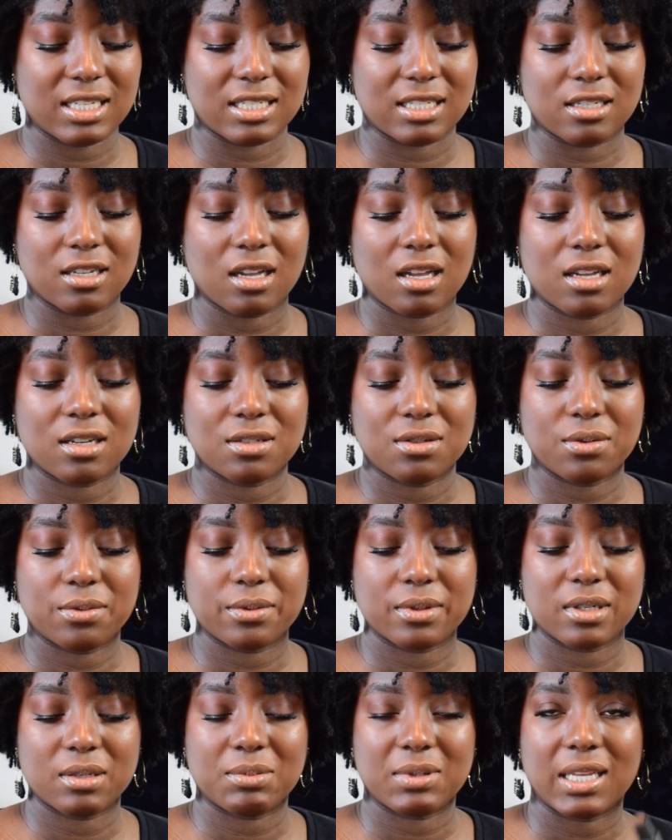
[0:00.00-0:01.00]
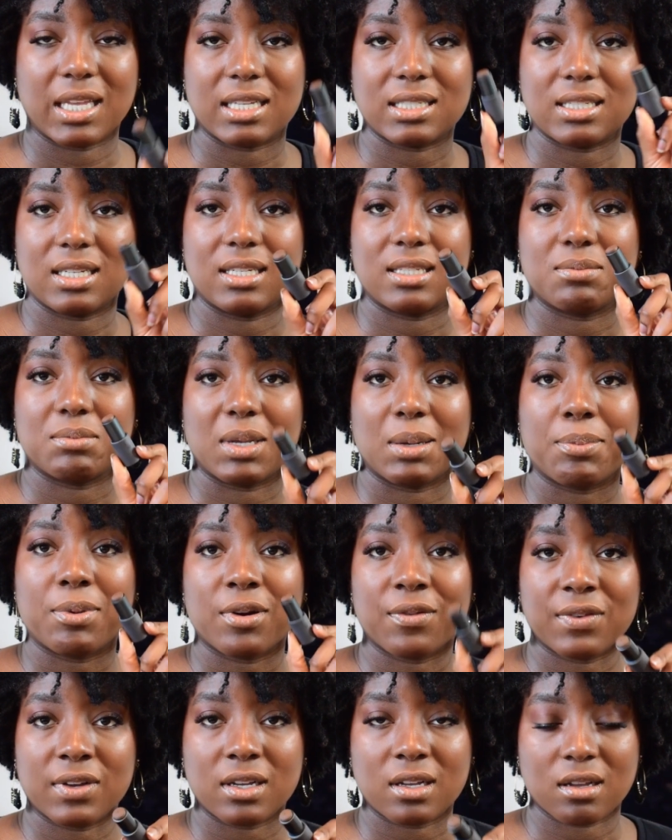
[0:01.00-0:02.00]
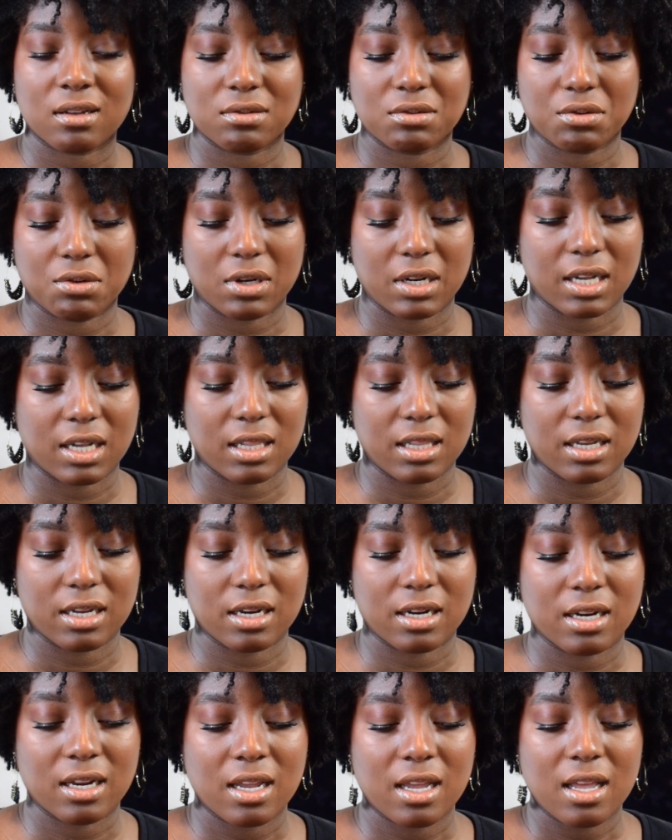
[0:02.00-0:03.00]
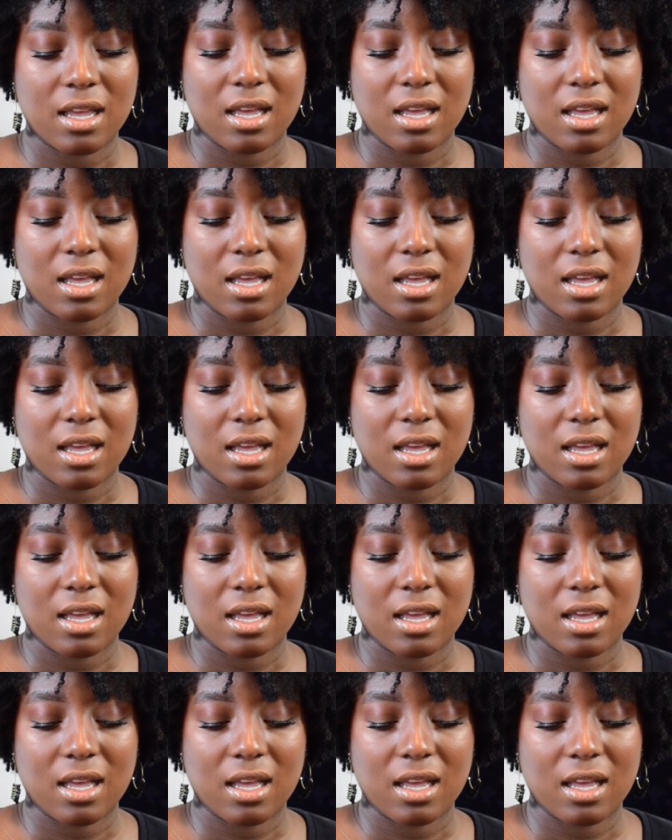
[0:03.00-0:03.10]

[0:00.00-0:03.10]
as a contour because it is my perfect contour color.